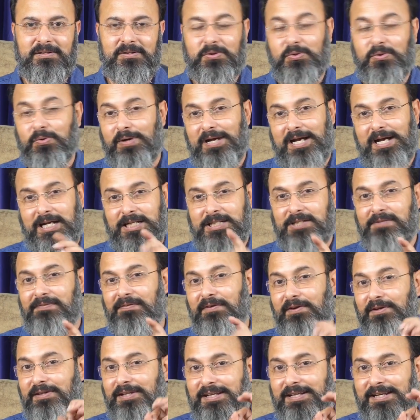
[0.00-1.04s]
So as
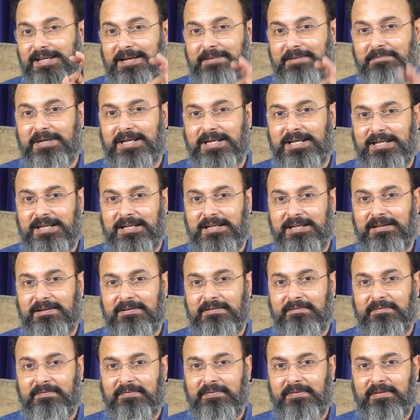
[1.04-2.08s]
for the remedy,
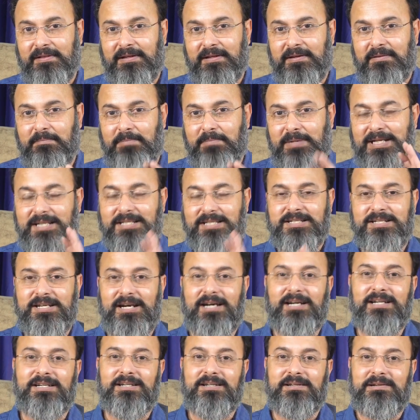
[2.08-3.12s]
please
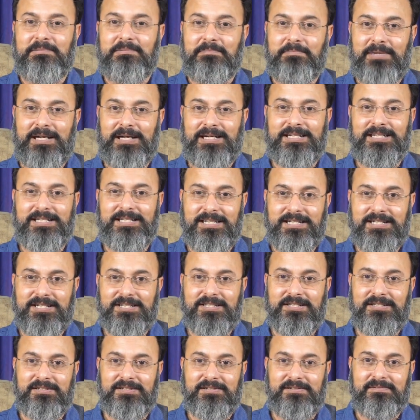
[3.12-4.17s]
start
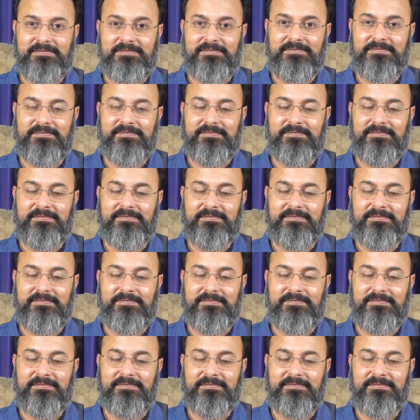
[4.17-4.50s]
meditation.